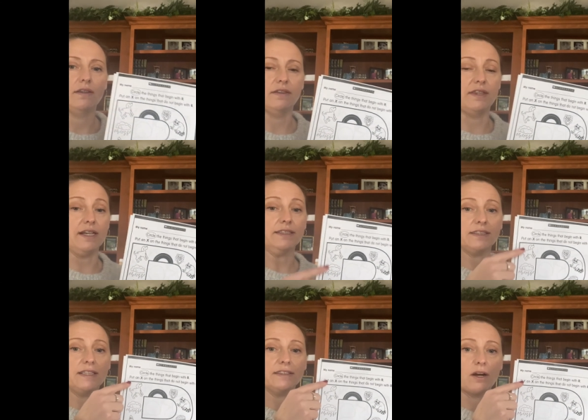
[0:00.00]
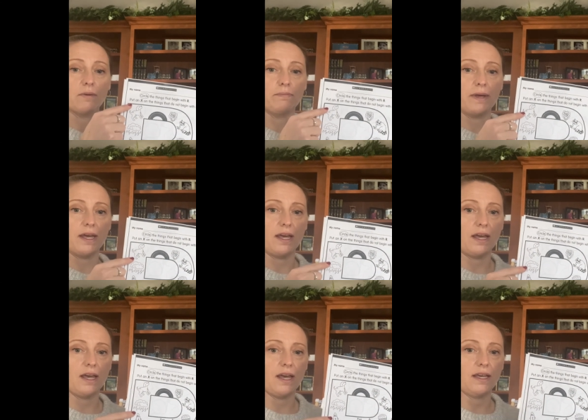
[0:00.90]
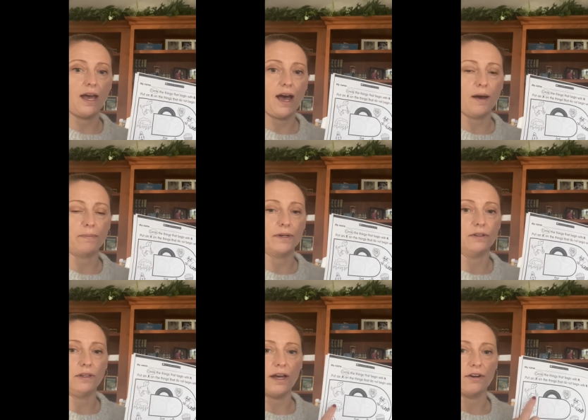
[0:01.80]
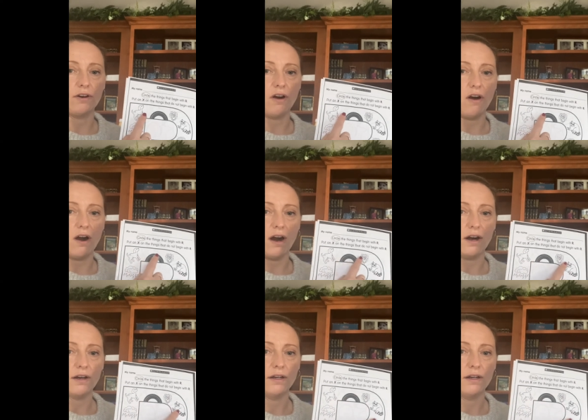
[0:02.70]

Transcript: This is our big capital letter R.